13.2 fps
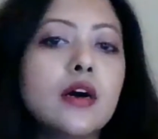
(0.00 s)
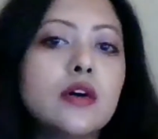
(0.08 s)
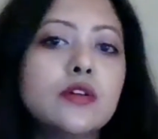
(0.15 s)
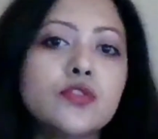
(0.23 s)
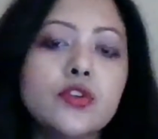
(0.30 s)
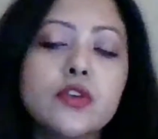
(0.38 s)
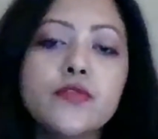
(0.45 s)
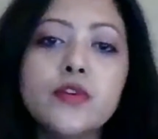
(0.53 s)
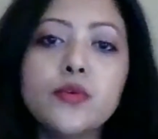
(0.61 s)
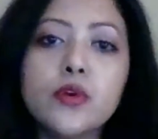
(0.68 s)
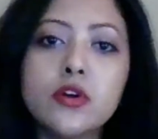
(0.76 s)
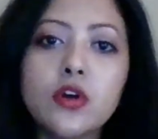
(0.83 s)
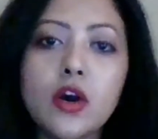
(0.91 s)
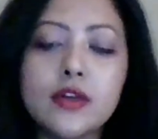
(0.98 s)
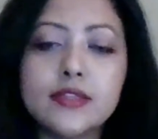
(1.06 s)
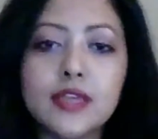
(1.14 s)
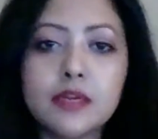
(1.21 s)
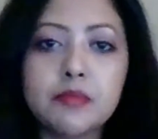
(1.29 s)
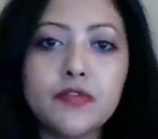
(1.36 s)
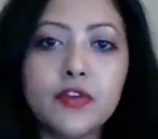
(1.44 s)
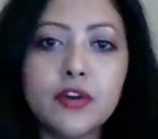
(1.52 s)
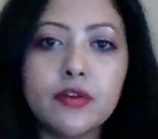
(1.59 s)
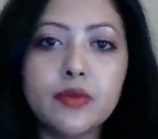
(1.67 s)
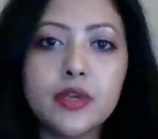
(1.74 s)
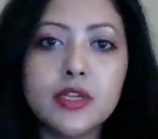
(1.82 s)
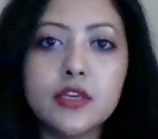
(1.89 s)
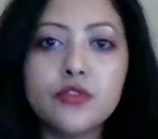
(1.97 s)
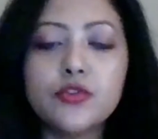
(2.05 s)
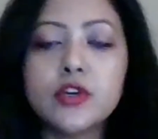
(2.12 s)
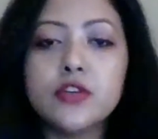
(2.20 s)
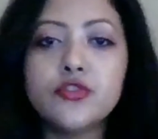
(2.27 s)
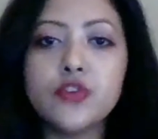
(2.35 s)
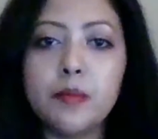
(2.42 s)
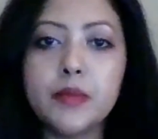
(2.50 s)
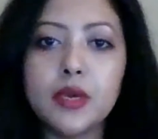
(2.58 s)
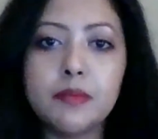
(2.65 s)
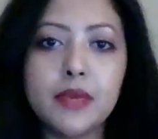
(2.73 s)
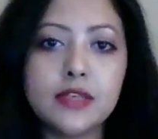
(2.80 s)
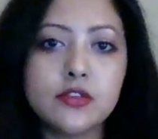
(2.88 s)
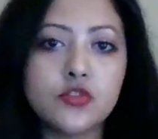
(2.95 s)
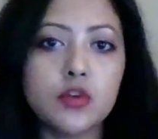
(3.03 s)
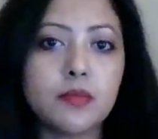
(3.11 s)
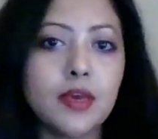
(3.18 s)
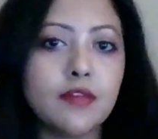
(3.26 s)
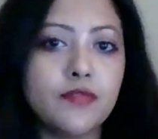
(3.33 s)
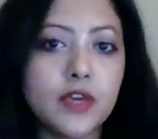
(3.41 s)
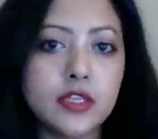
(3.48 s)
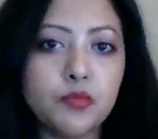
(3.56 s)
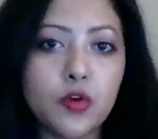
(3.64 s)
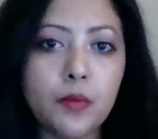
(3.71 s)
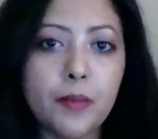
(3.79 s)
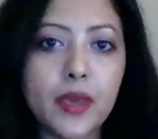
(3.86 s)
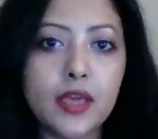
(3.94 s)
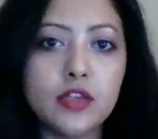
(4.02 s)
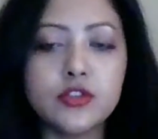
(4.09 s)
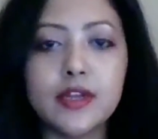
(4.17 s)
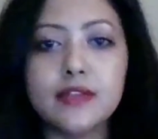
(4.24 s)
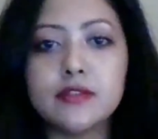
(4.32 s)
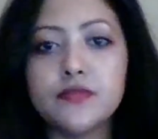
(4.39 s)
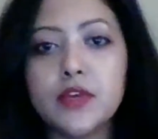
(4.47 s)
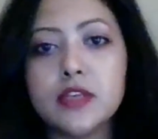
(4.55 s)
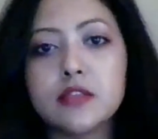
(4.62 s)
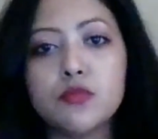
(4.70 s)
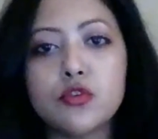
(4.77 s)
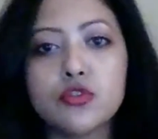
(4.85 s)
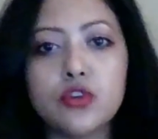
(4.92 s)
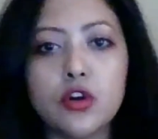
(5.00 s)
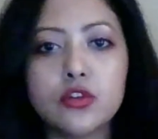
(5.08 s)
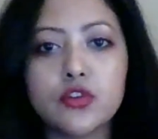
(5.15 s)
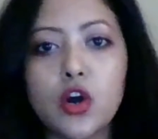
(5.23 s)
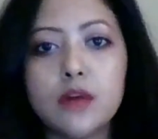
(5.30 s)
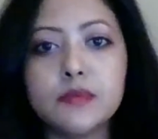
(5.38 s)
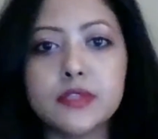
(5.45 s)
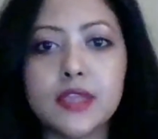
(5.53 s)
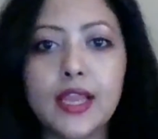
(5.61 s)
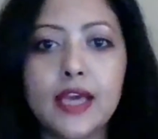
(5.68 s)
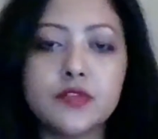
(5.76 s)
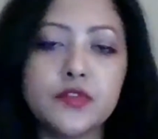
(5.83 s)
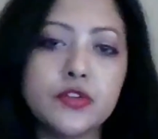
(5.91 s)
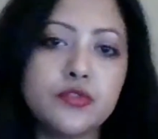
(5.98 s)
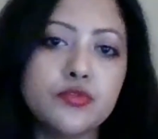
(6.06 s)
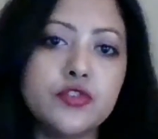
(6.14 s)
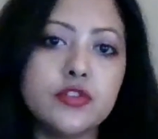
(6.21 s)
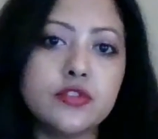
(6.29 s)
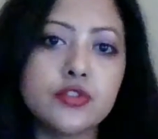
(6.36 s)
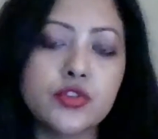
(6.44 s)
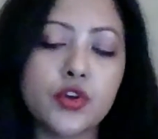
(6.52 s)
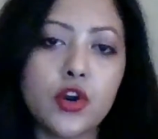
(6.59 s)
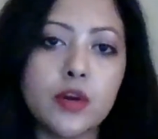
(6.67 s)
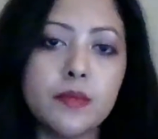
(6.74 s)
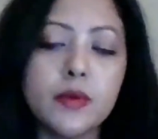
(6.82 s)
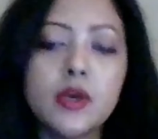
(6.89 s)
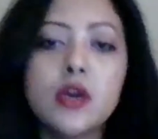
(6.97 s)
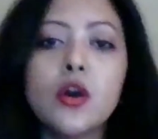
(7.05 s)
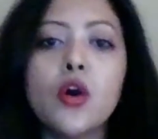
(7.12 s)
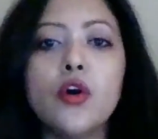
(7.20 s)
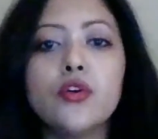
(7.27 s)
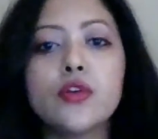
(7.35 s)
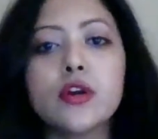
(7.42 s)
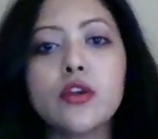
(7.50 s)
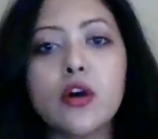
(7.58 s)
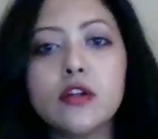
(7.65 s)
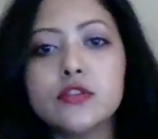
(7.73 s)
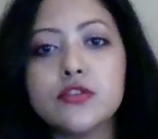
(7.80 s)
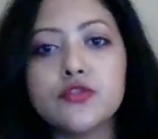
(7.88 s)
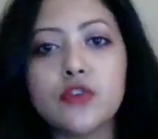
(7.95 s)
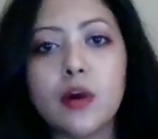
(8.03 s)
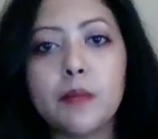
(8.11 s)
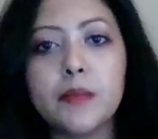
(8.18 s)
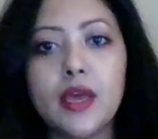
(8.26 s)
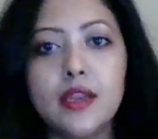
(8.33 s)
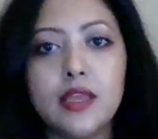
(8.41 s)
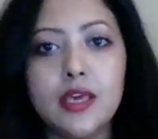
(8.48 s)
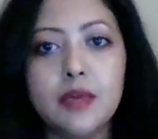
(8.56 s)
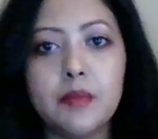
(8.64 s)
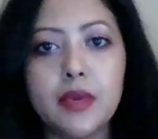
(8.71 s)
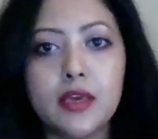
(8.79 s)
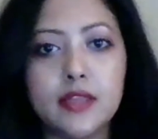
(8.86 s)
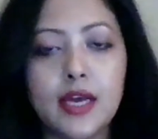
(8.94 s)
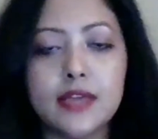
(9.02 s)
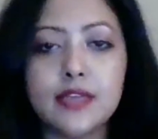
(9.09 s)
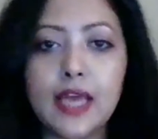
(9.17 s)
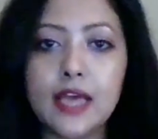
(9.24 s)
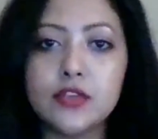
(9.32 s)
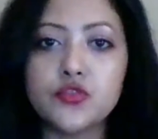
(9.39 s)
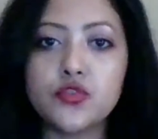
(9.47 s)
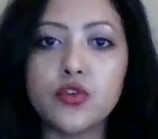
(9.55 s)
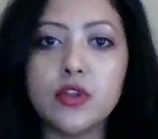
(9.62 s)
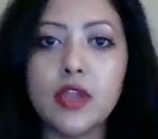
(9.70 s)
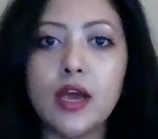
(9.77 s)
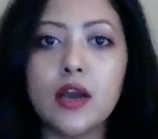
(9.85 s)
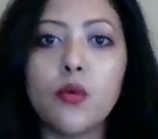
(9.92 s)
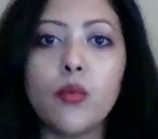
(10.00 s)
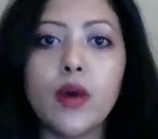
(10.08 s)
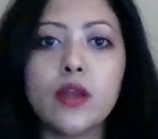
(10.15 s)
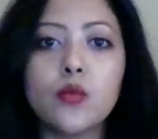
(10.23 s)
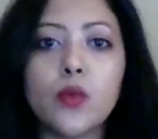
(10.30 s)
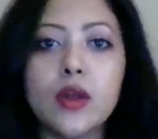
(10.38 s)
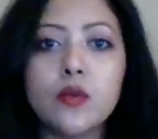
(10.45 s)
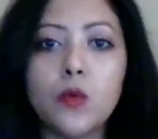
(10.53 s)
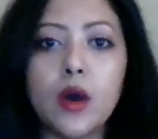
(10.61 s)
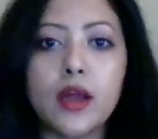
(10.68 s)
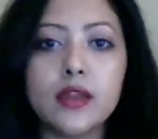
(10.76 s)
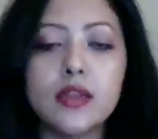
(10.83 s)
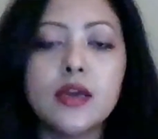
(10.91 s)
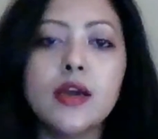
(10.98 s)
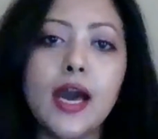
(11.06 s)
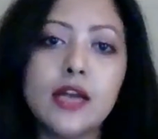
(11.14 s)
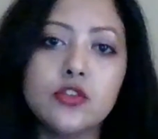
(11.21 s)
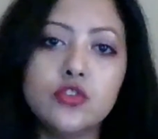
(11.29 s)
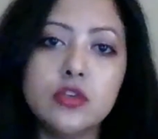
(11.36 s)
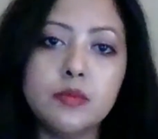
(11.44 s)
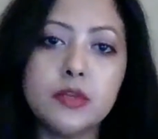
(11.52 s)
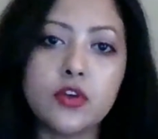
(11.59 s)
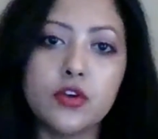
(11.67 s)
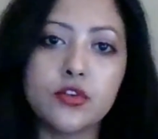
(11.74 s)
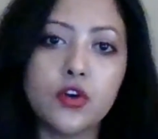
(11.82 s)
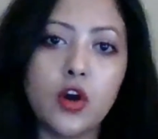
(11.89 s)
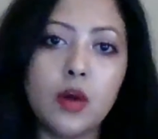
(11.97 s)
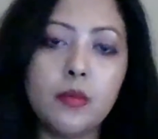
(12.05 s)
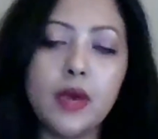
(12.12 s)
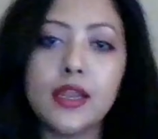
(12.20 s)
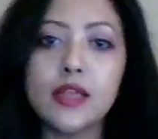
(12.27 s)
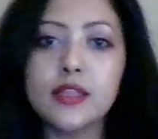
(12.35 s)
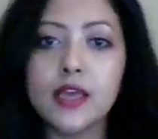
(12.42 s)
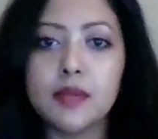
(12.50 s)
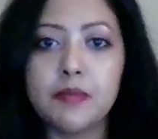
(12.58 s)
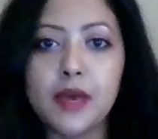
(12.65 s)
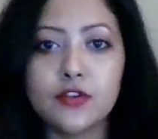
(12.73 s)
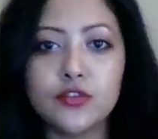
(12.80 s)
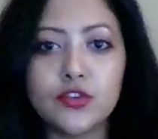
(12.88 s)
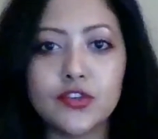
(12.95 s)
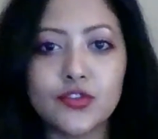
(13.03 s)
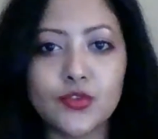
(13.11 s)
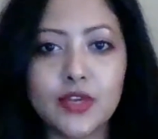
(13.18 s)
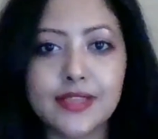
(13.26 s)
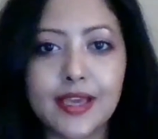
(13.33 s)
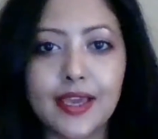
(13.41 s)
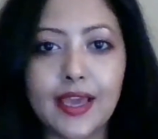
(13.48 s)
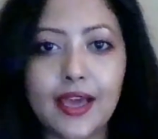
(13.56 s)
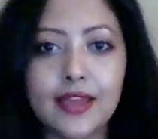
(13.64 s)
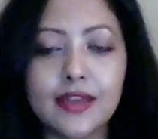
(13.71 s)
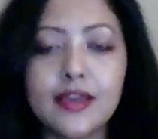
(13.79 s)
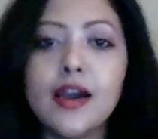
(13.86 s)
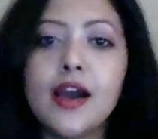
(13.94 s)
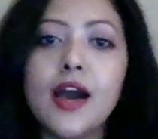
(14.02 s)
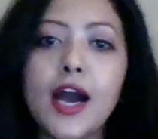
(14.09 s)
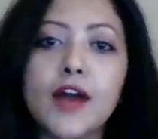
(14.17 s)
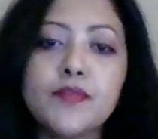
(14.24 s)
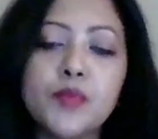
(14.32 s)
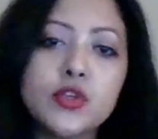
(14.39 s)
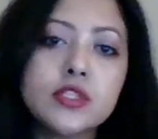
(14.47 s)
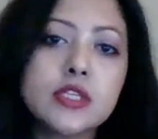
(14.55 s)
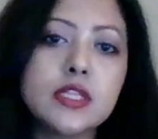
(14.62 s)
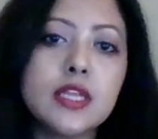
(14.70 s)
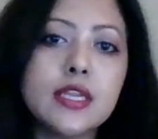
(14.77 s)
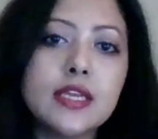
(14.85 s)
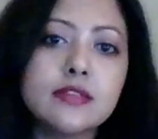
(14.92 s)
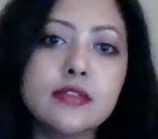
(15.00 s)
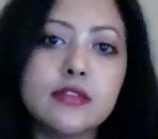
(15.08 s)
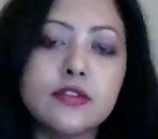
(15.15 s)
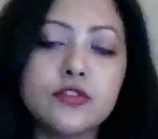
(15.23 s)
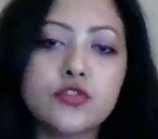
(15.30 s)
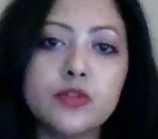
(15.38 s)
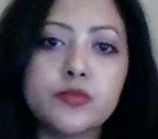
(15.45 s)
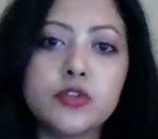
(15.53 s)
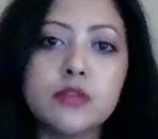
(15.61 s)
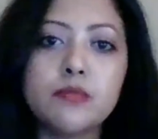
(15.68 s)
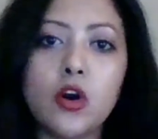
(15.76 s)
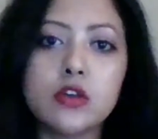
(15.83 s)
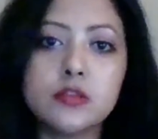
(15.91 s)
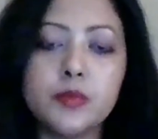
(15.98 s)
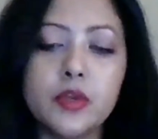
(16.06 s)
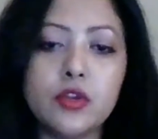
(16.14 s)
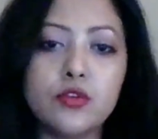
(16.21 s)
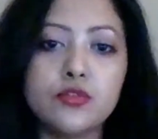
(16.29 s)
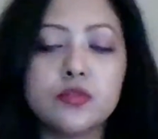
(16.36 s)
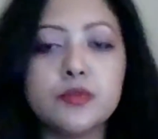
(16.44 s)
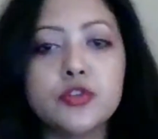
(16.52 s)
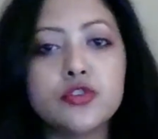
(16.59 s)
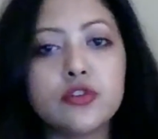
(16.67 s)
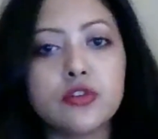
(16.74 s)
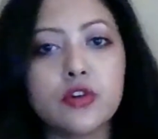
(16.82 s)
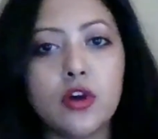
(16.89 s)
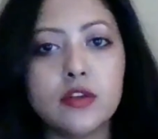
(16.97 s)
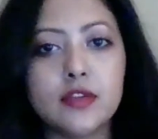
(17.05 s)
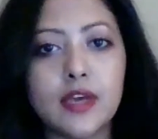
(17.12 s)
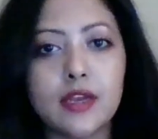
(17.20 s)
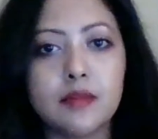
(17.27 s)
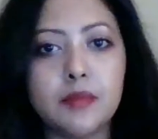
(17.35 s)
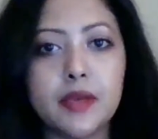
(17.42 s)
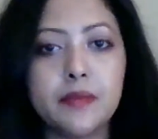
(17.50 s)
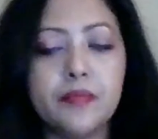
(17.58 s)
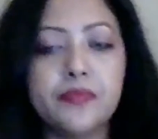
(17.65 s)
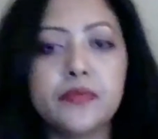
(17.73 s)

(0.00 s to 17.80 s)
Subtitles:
So if you want to contact me for a reading, you can drop me a message on my Facebook page, that's facebook.com/Venusianscorp, or you can also drop me an email at astroluck111@gmail.com, and I'll get back to you as soon as I can. I posted the links in the description box below, so be sure to contact me.